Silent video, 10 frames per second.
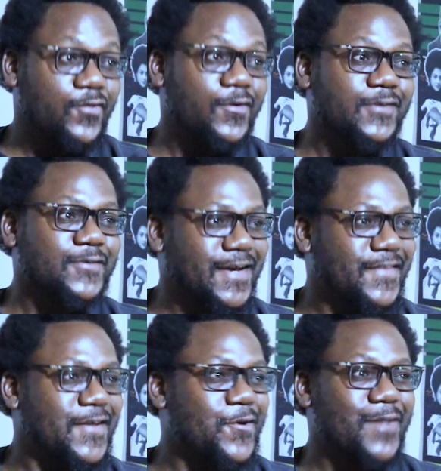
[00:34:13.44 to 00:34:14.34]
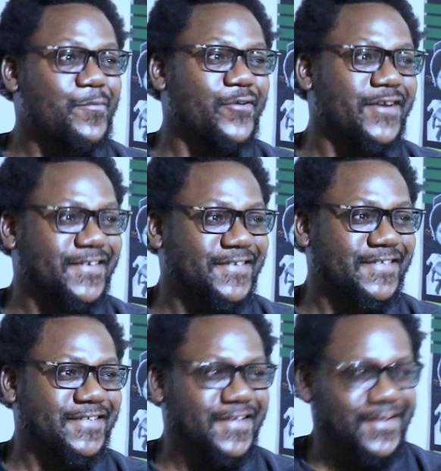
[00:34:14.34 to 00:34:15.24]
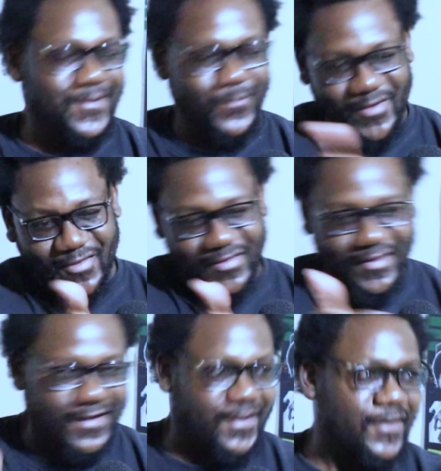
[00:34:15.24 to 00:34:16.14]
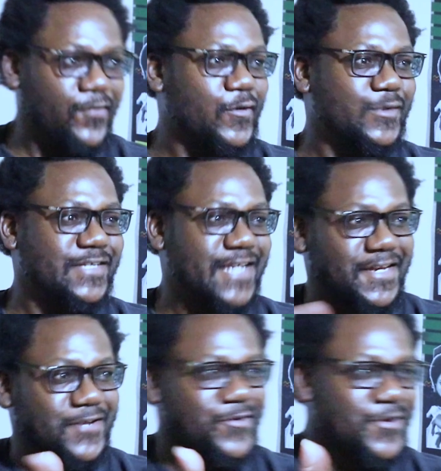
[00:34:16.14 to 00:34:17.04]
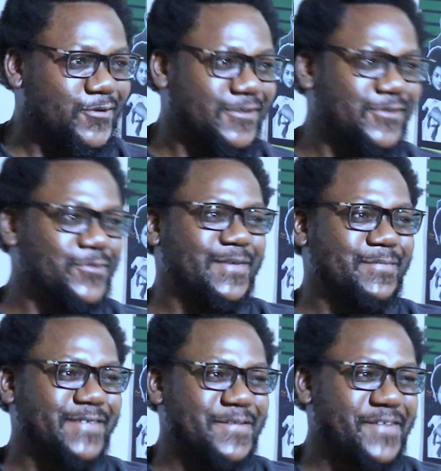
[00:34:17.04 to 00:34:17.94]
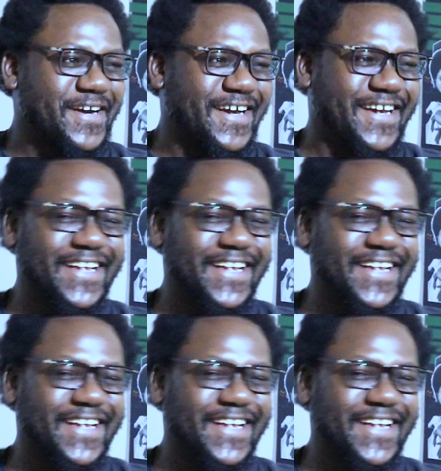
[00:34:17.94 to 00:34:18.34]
you also had the collaborators, which of course landed you in hot soup some time back.